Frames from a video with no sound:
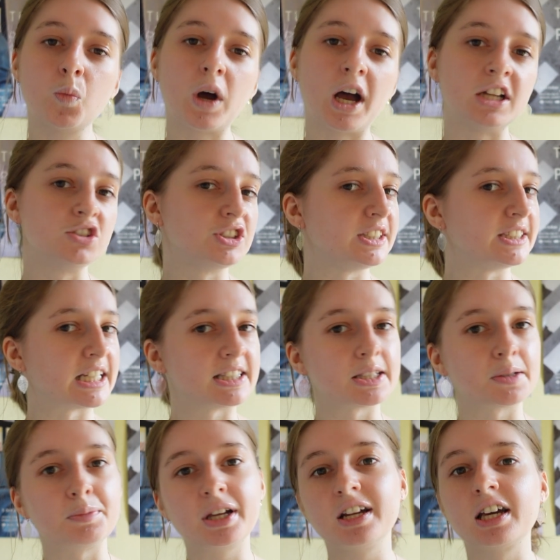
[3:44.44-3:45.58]
and she said
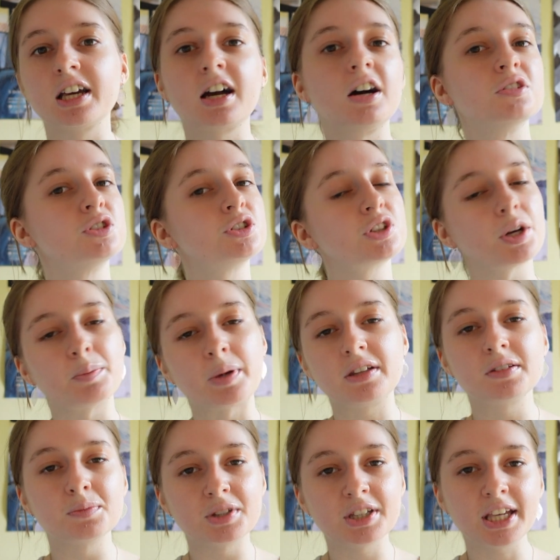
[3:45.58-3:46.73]
something like, "I'll just go make
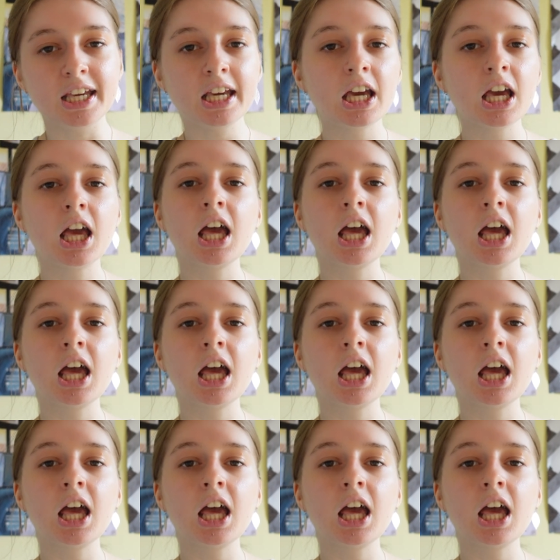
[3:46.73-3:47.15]
some tea."